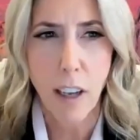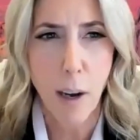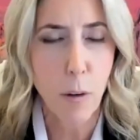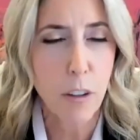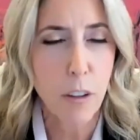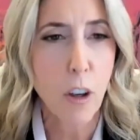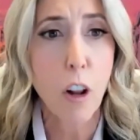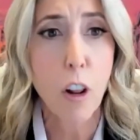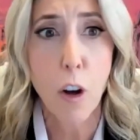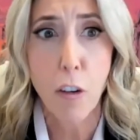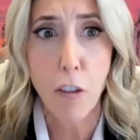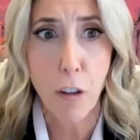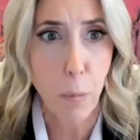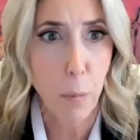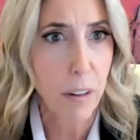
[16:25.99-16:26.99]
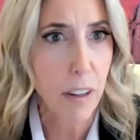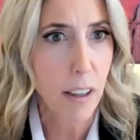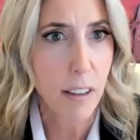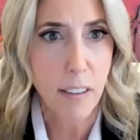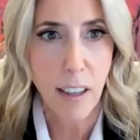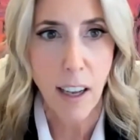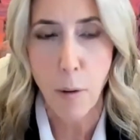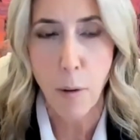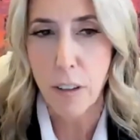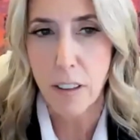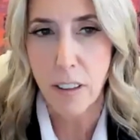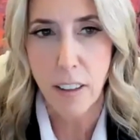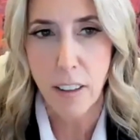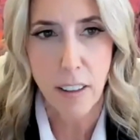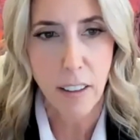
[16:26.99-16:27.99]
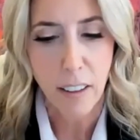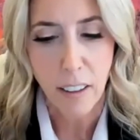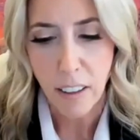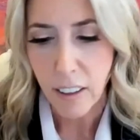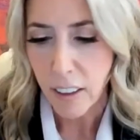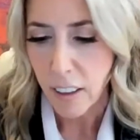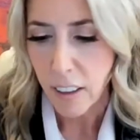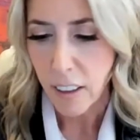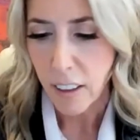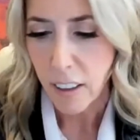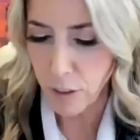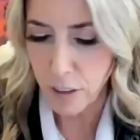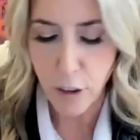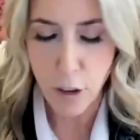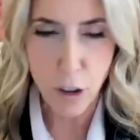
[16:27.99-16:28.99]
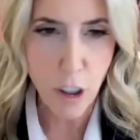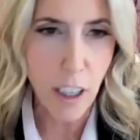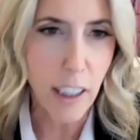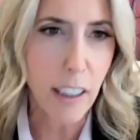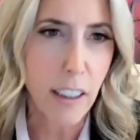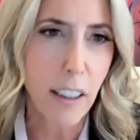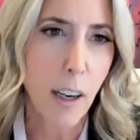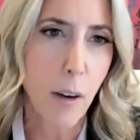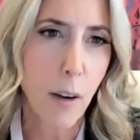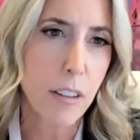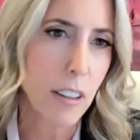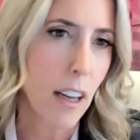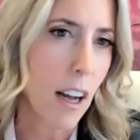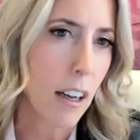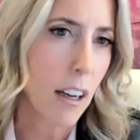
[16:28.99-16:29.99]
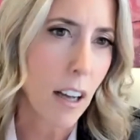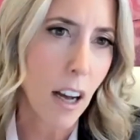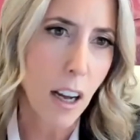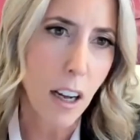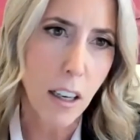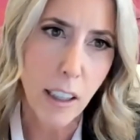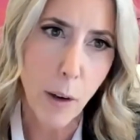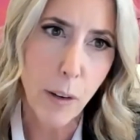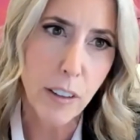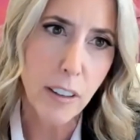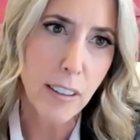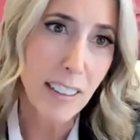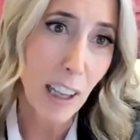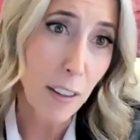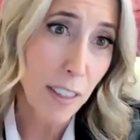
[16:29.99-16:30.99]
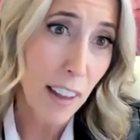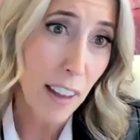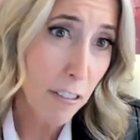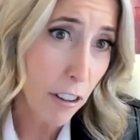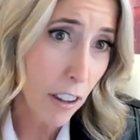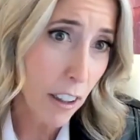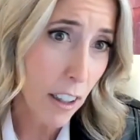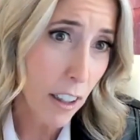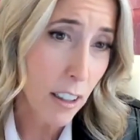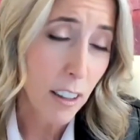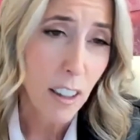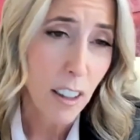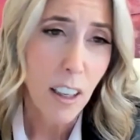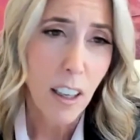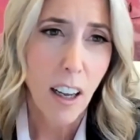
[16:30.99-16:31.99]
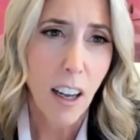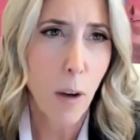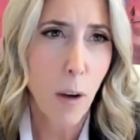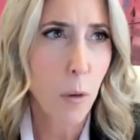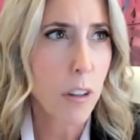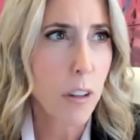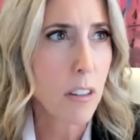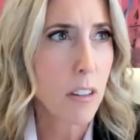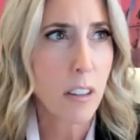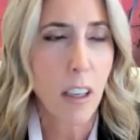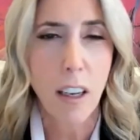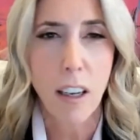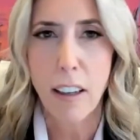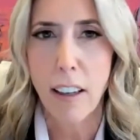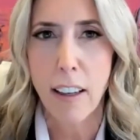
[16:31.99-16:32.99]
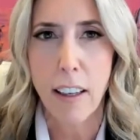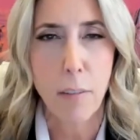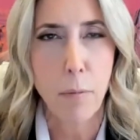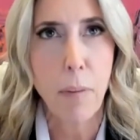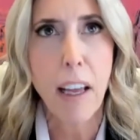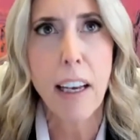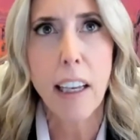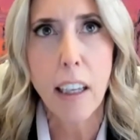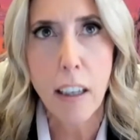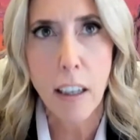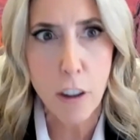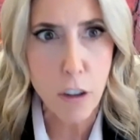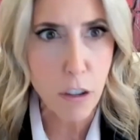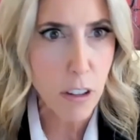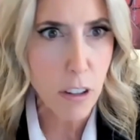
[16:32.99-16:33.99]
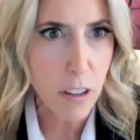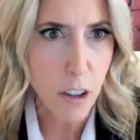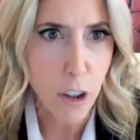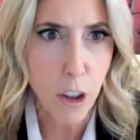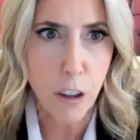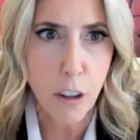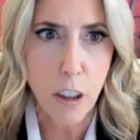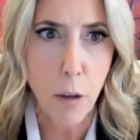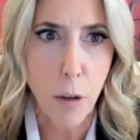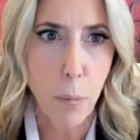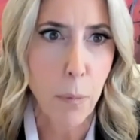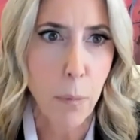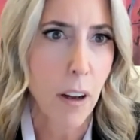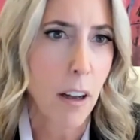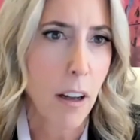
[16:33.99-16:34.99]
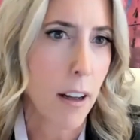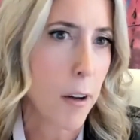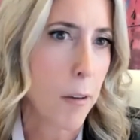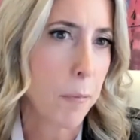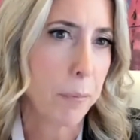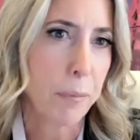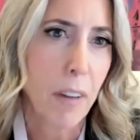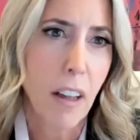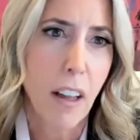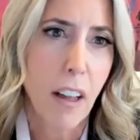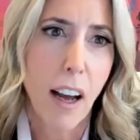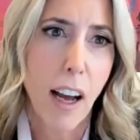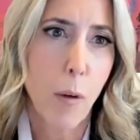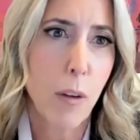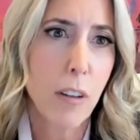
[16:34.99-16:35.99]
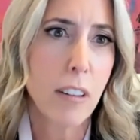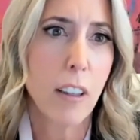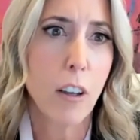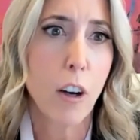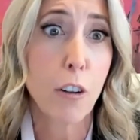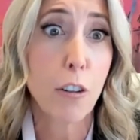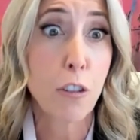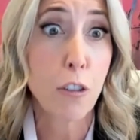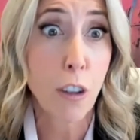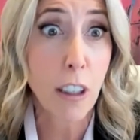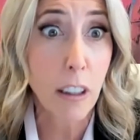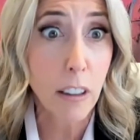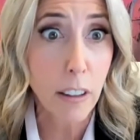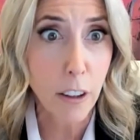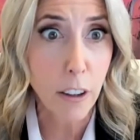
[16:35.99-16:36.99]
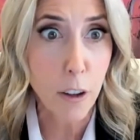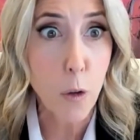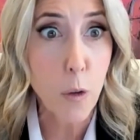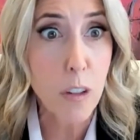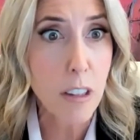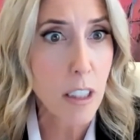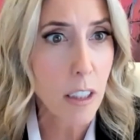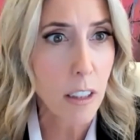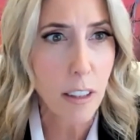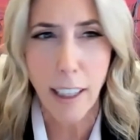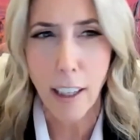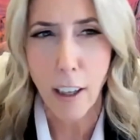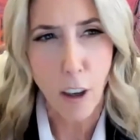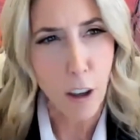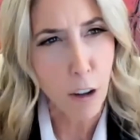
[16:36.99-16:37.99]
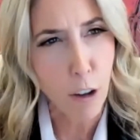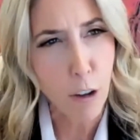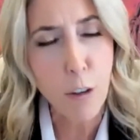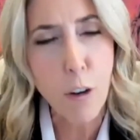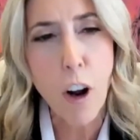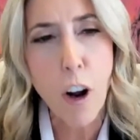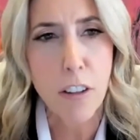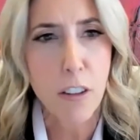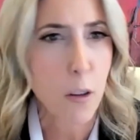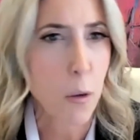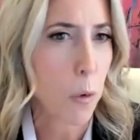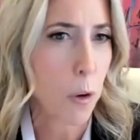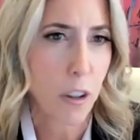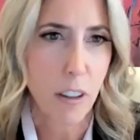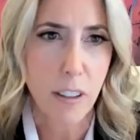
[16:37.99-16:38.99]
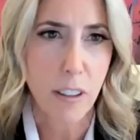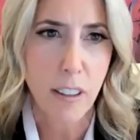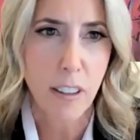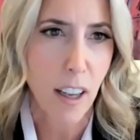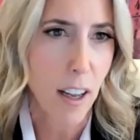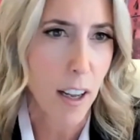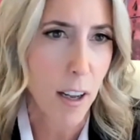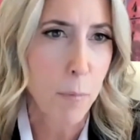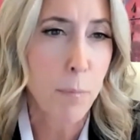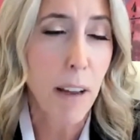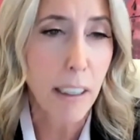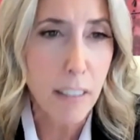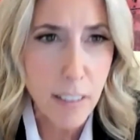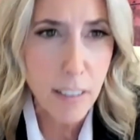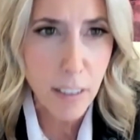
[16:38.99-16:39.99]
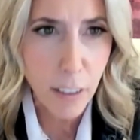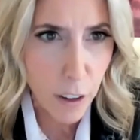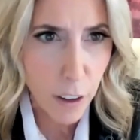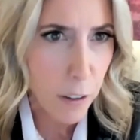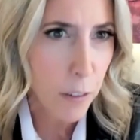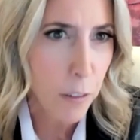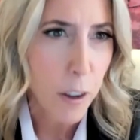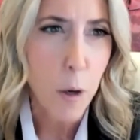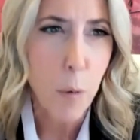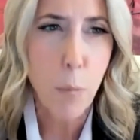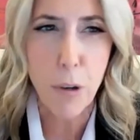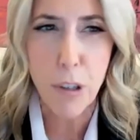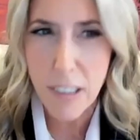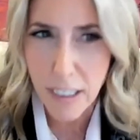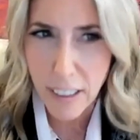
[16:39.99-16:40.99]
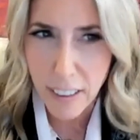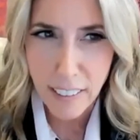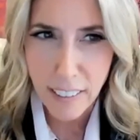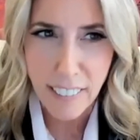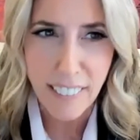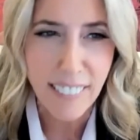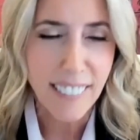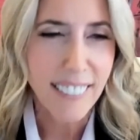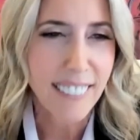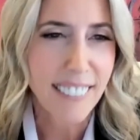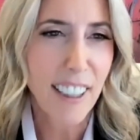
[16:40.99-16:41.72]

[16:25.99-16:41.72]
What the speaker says: I was all over the place. I was in China, I was in Hong Kong, I was in South Africa, I was in many countries in Europe. I was in Australia, New Zealand, like across the world, Mexico, Brazil.